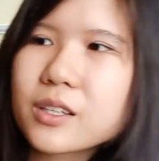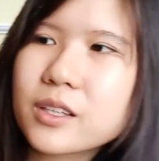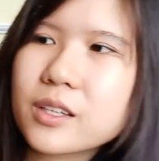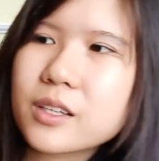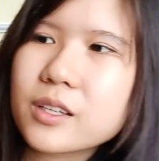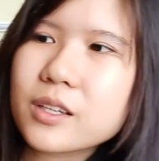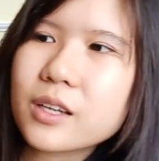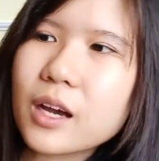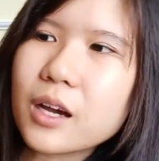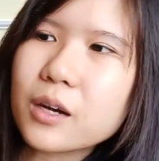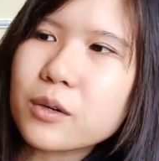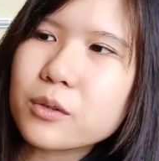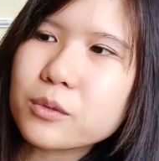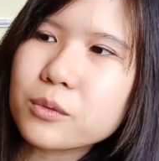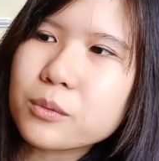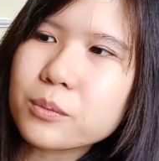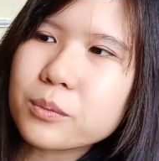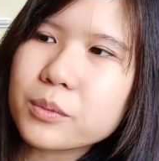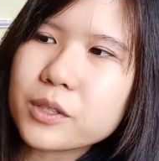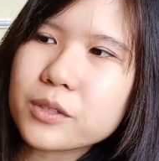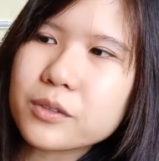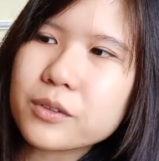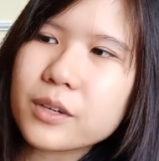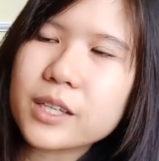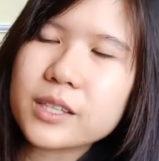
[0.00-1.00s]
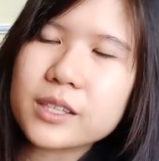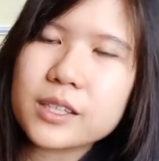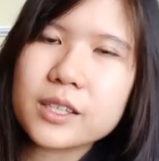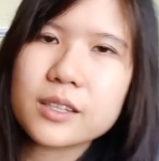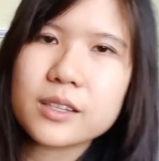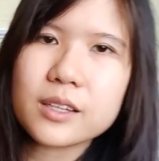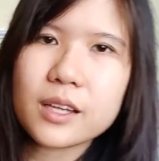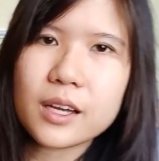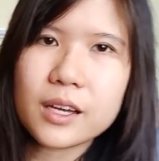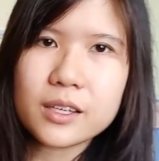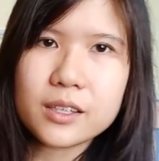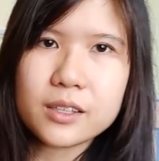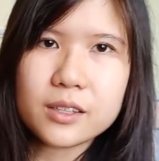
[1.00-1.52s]
then I would be
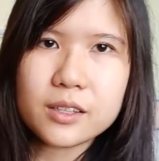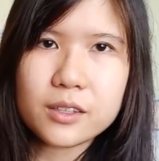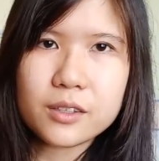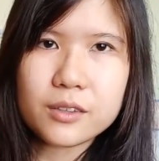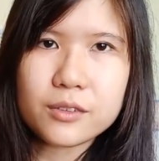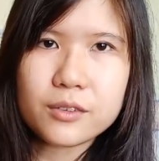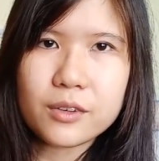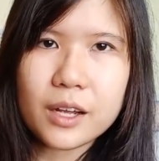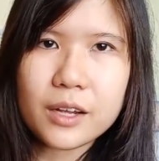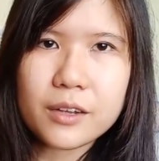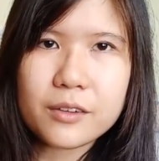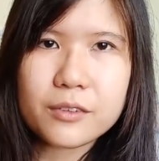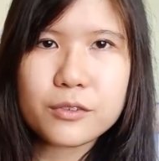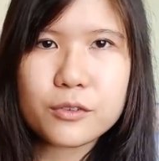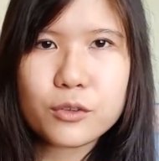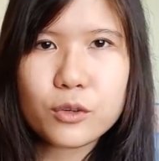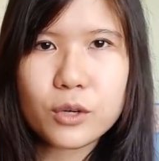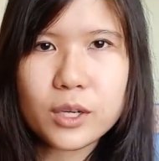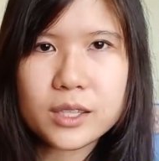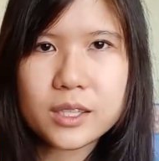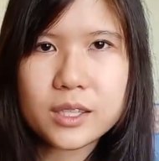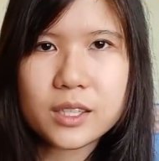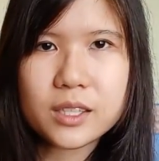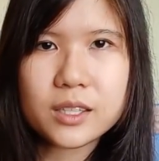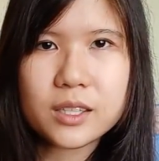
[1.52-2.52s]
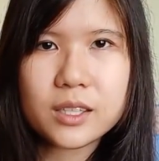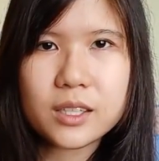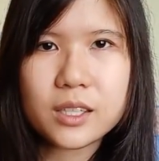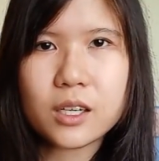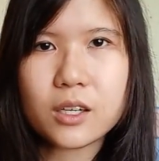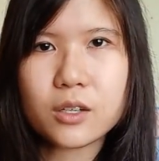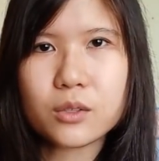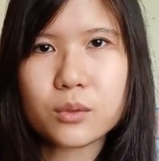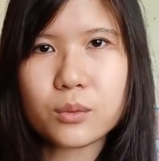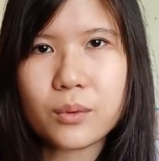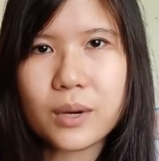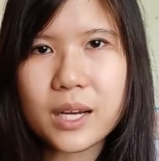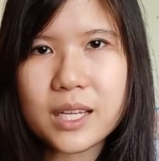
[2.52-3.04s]
writing like derived quantity
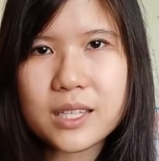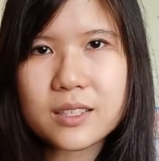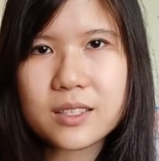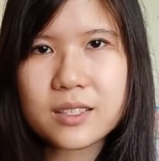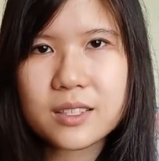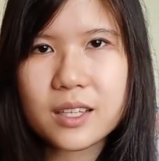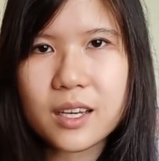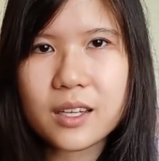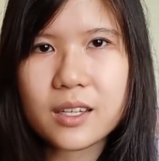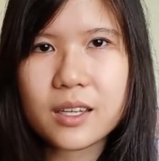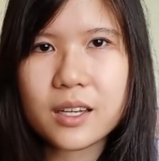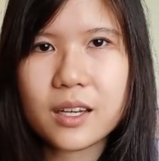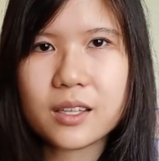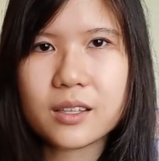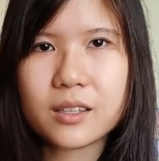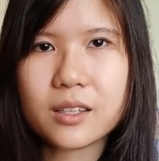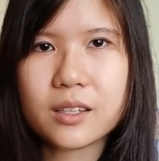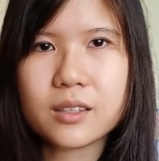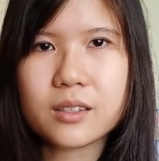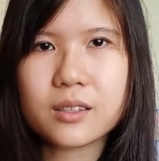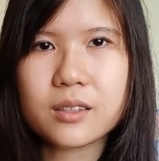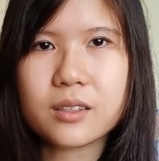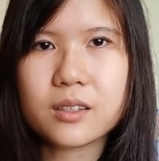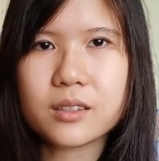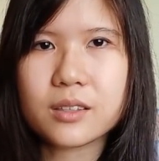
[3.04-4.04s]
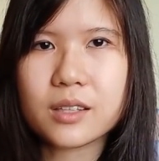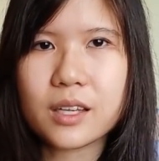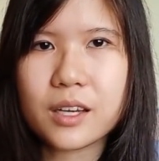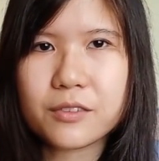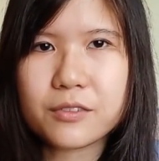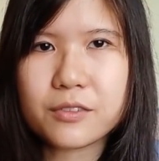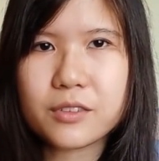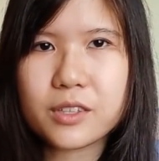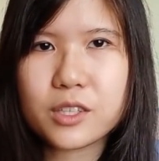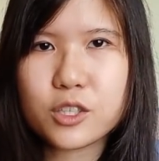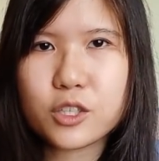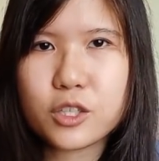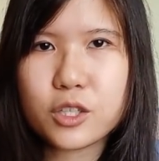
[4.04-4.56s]
on one side and then the
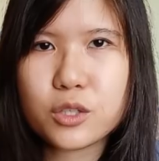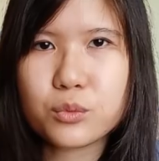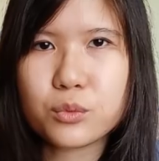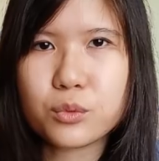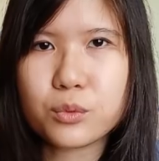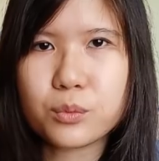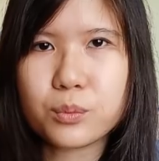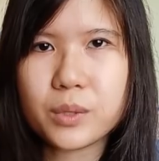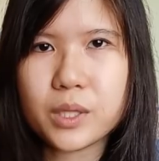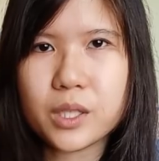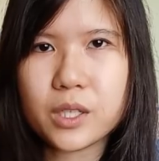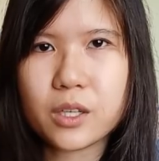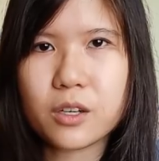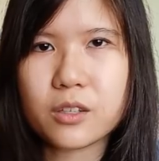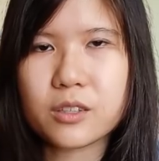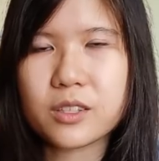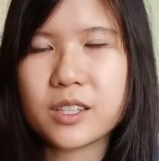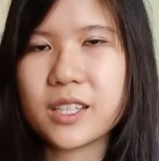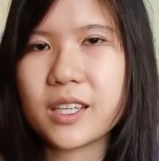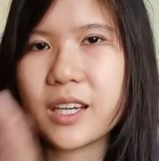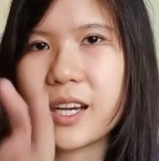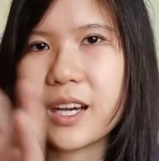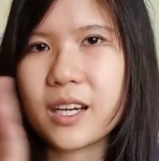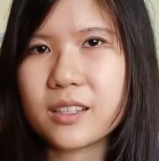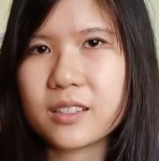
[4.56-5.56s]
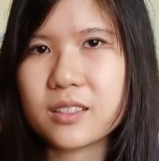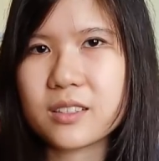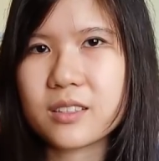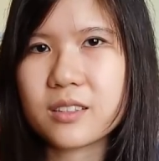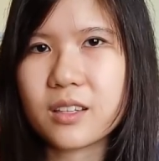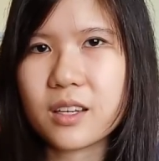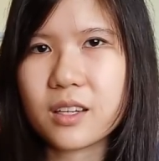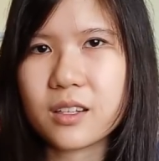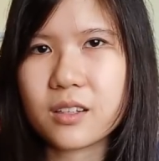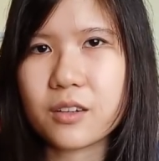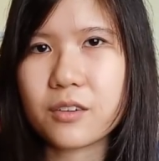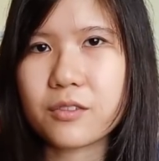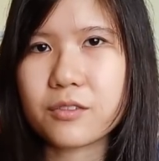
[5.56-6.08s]
definition would be on the other
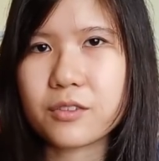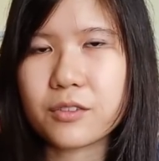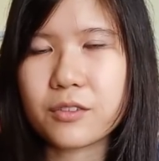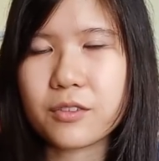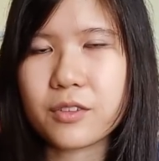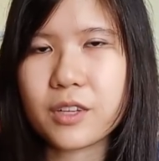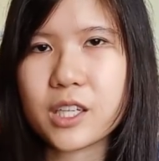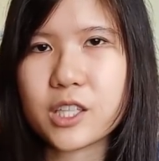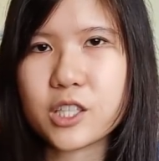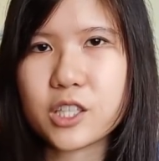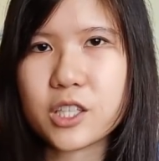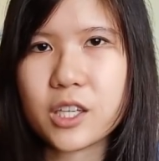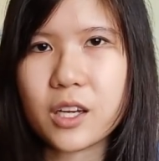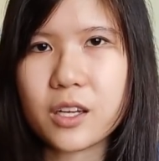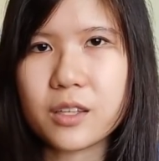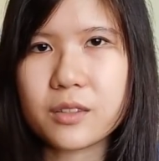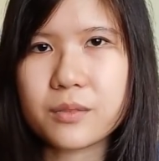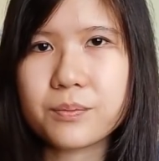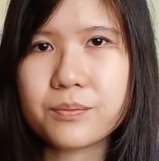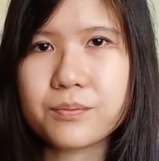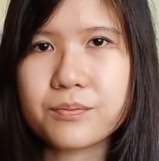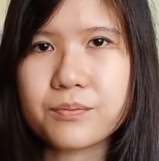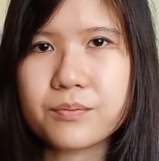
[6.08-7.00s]
side of the flashcard.